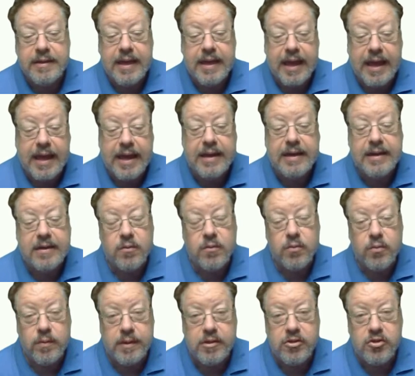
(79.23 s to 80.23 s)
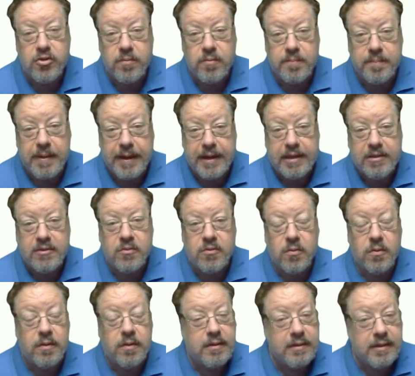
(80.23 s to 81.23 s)
can increase your band
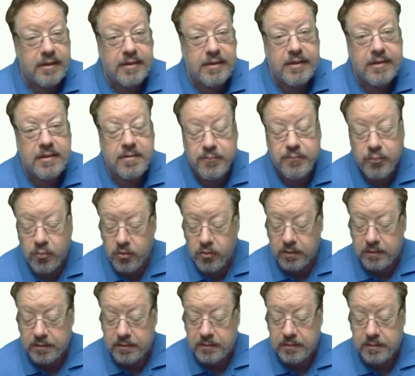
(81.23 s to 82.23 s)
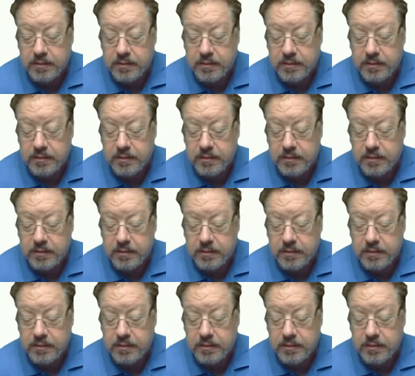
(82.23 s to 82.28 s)
score, and this is important.